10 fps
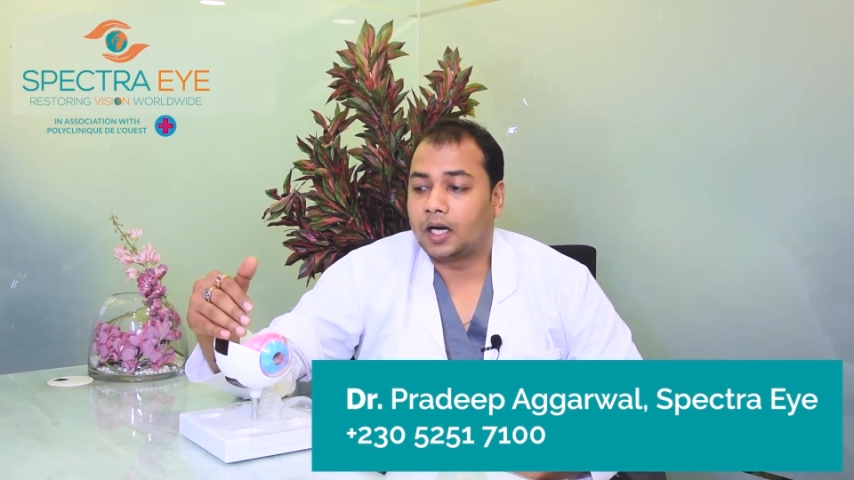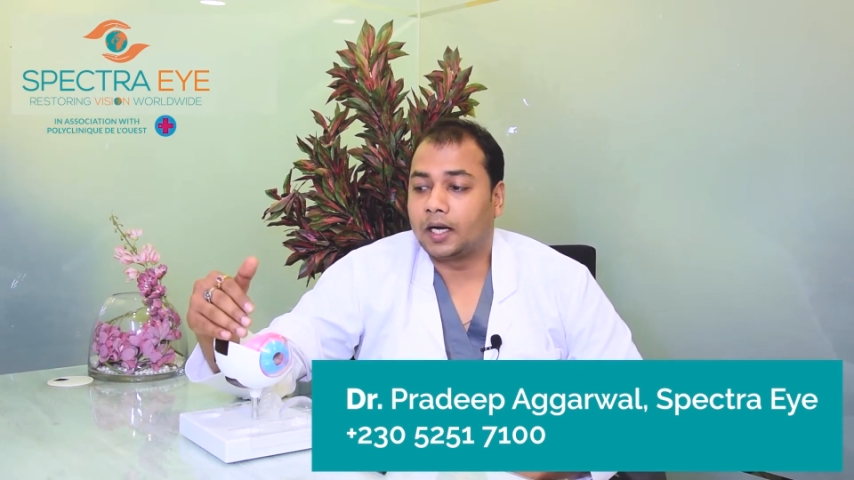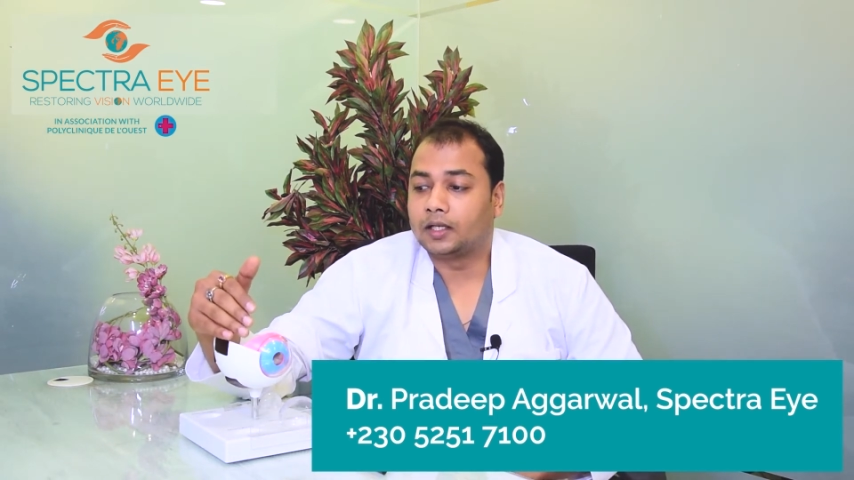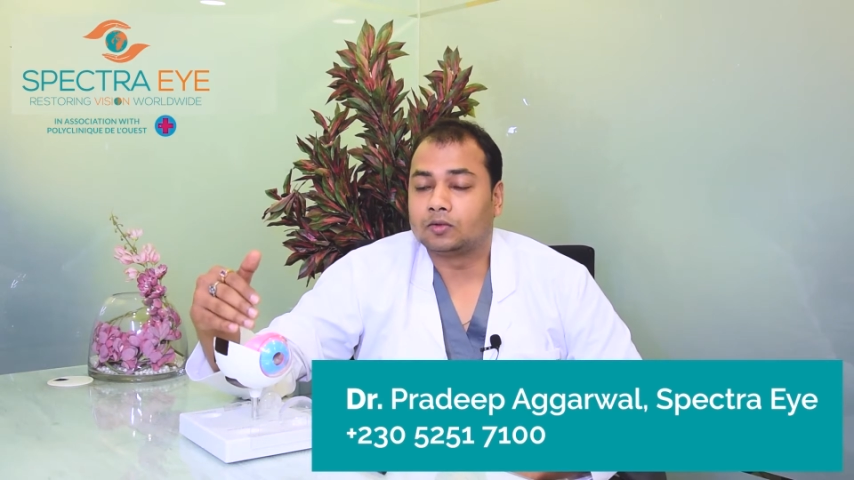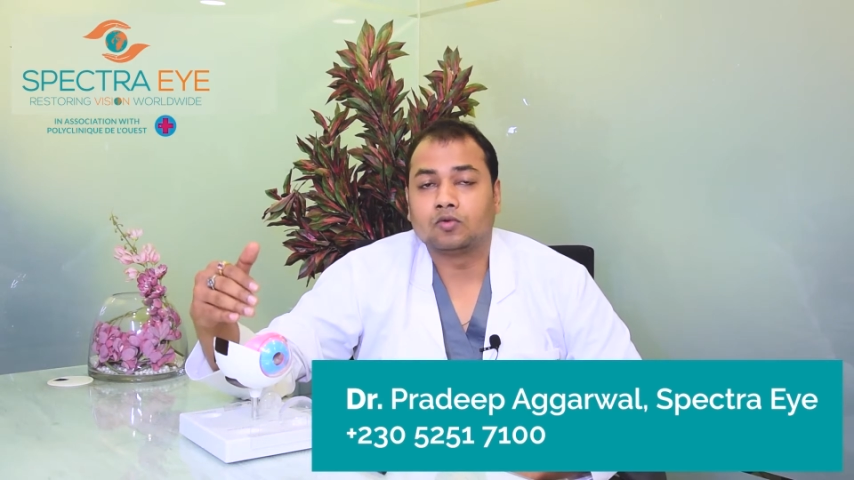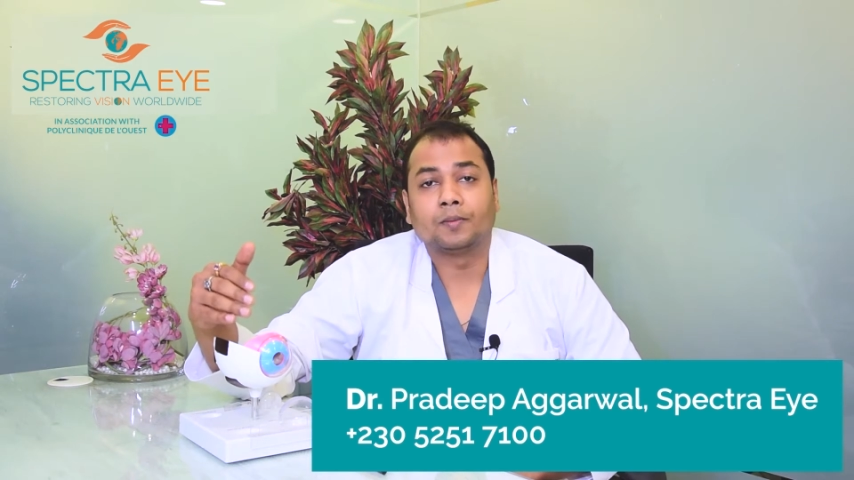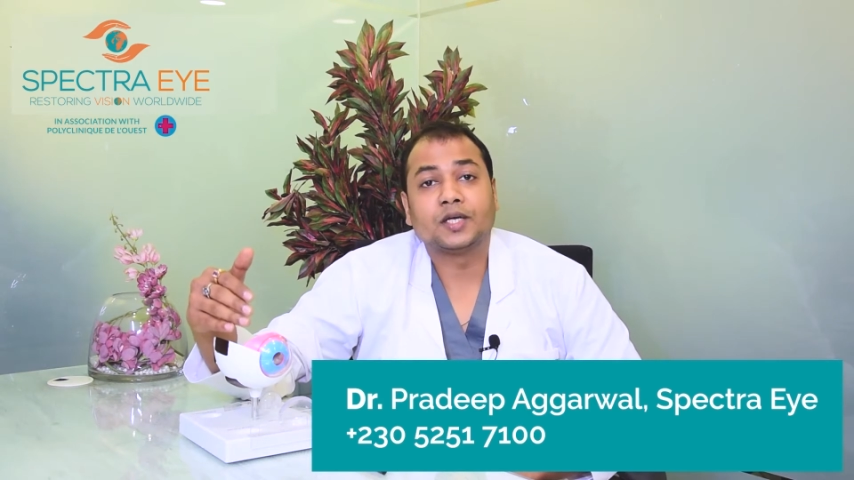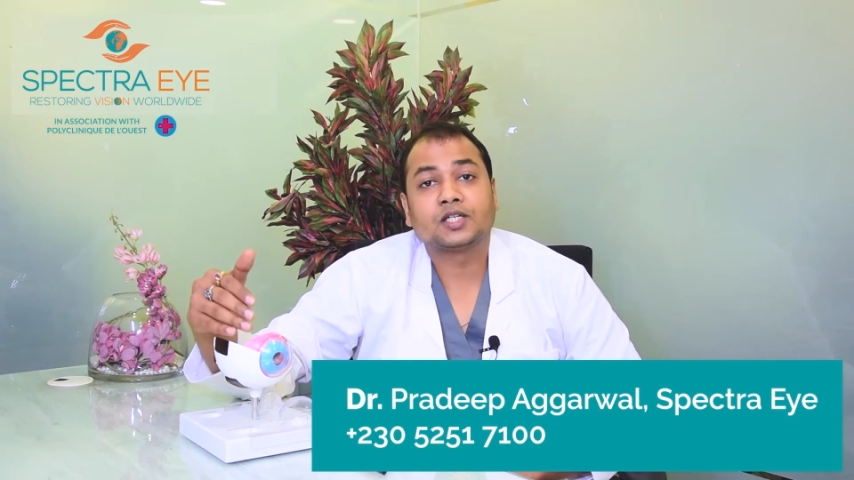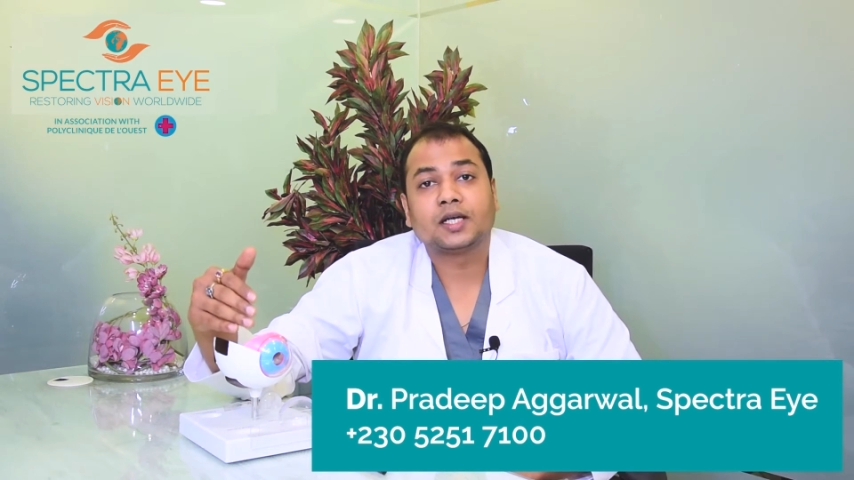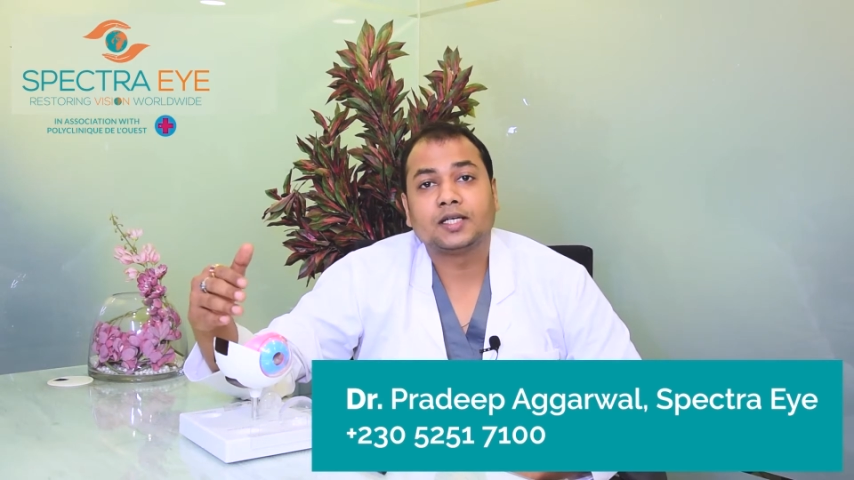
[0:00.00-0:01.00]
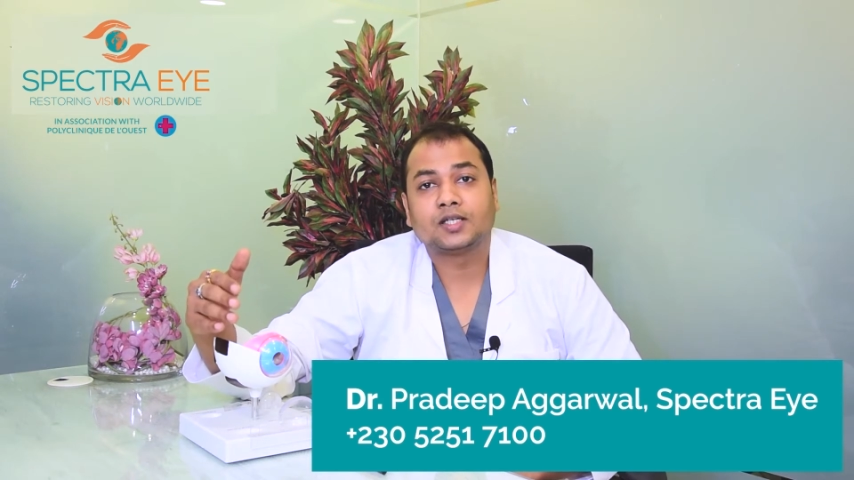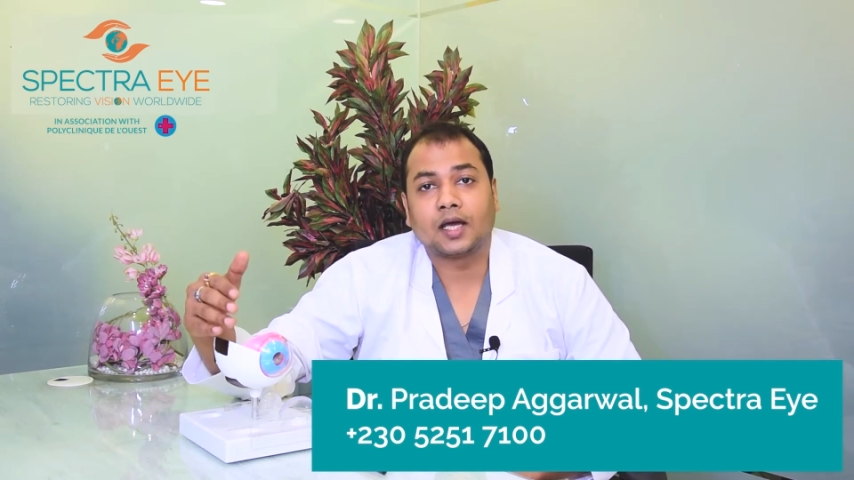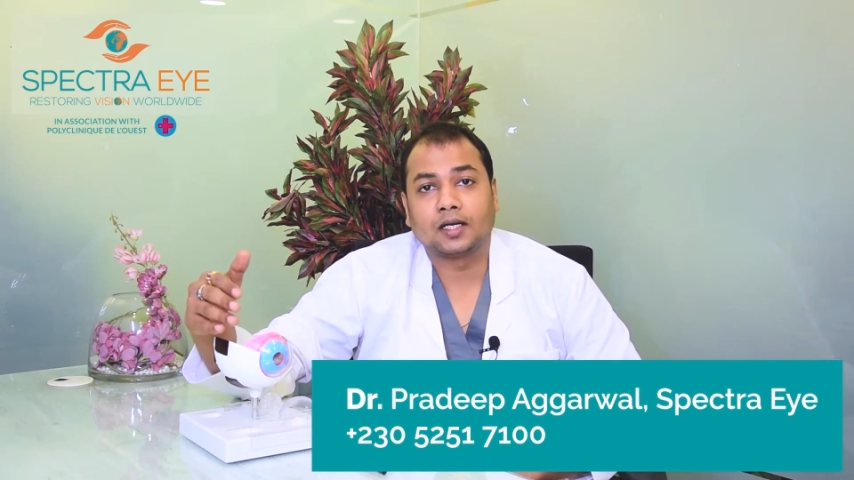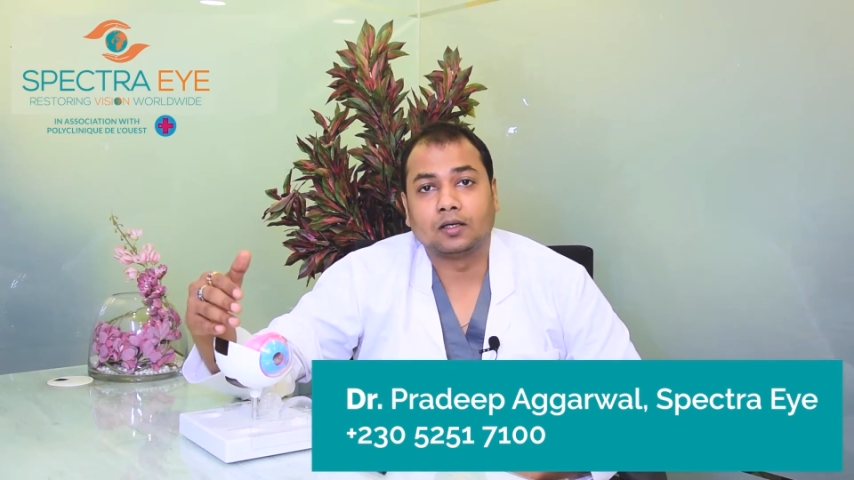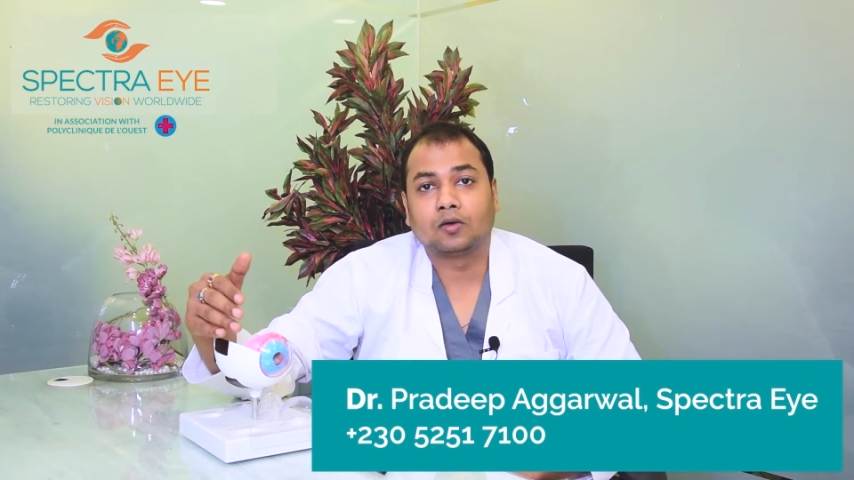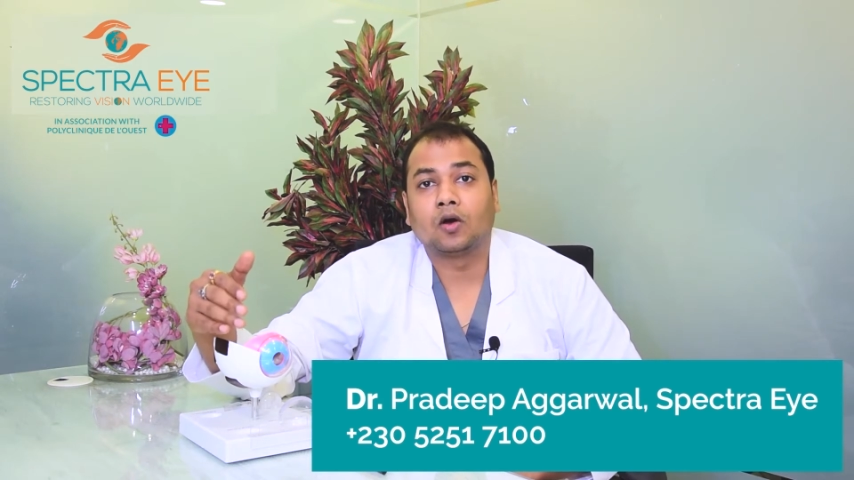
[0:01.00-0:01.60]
eye through a mesh-like channel